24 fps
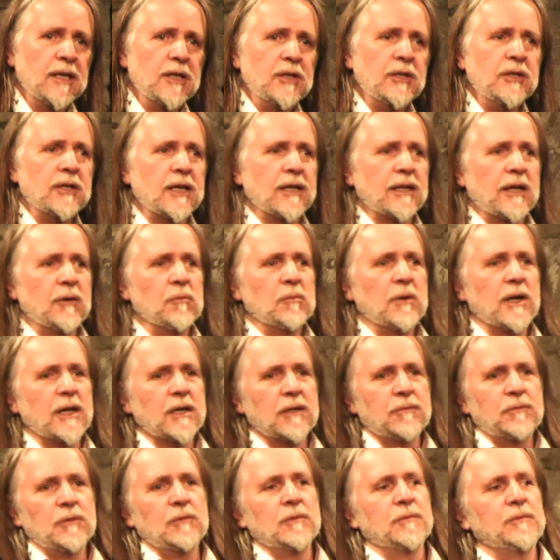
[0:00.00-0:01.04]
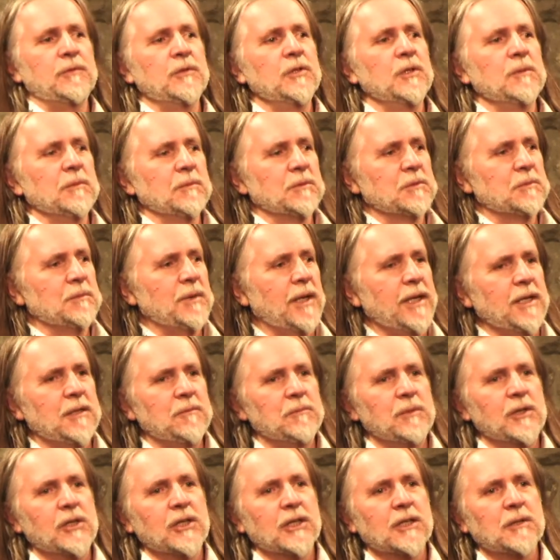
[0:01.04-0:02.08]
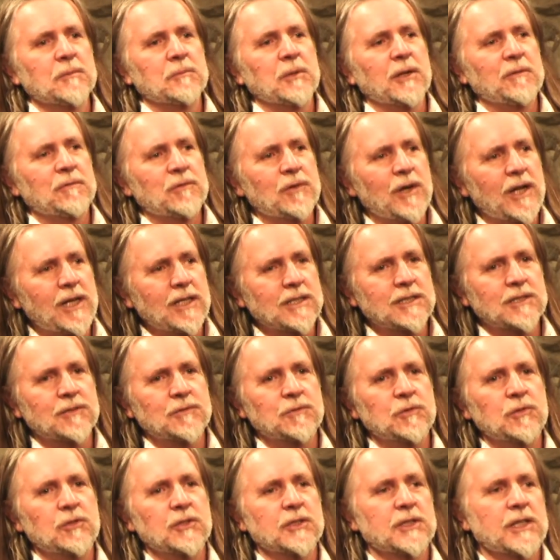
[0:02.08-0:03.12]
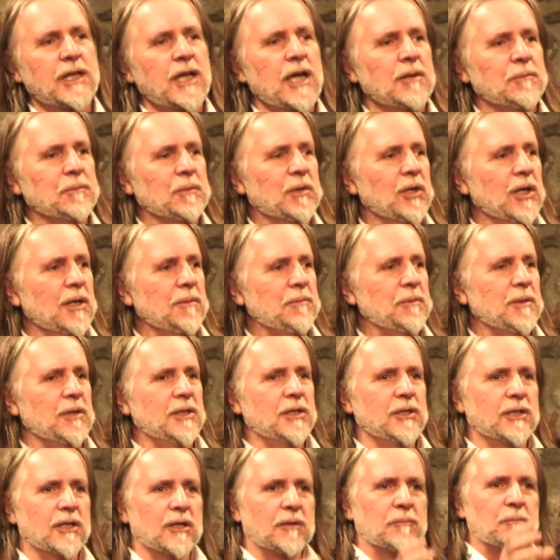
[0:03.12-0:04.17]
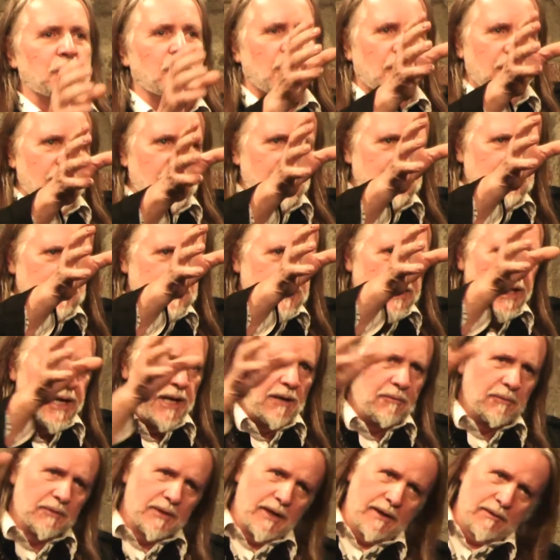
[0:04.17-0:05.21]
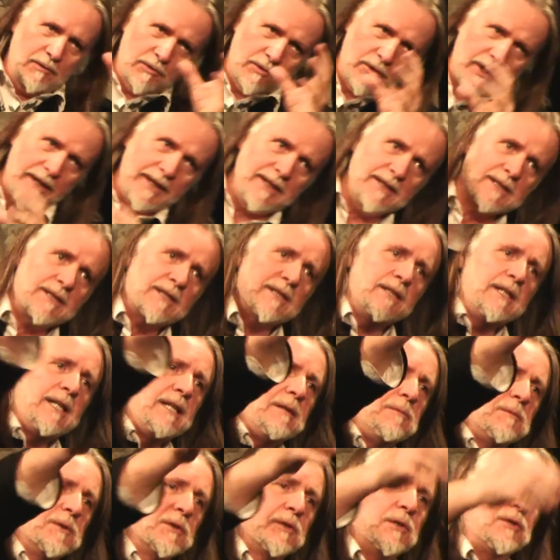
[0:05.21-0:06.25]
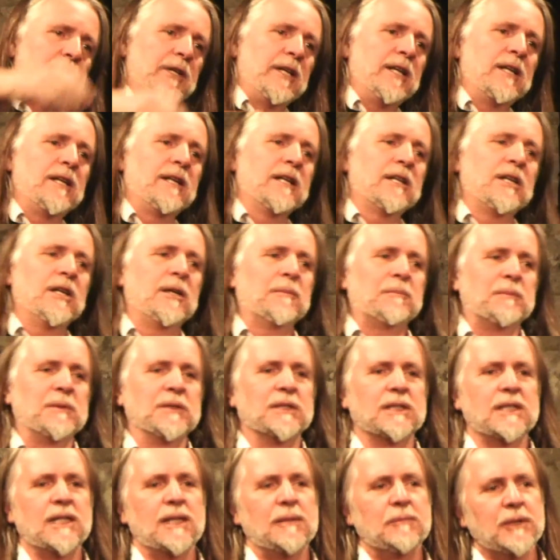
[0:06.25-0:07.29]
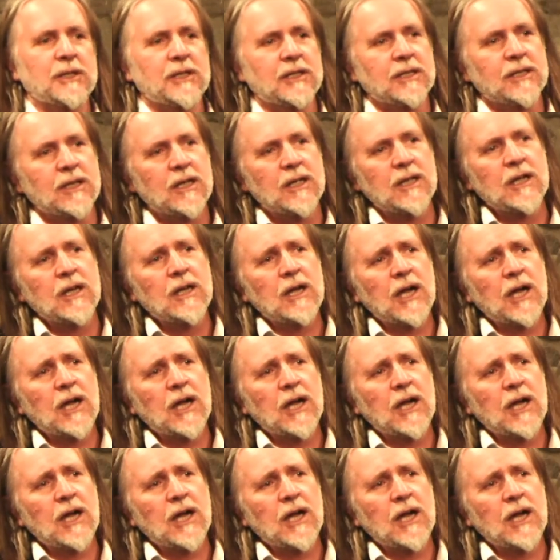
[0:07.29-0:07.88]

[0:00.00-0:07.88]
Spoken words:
You know that wonderful film that was made in America by Francis Ford Coppola, you know, Apocalypse Now, with that great scene with all the helicopters coming in?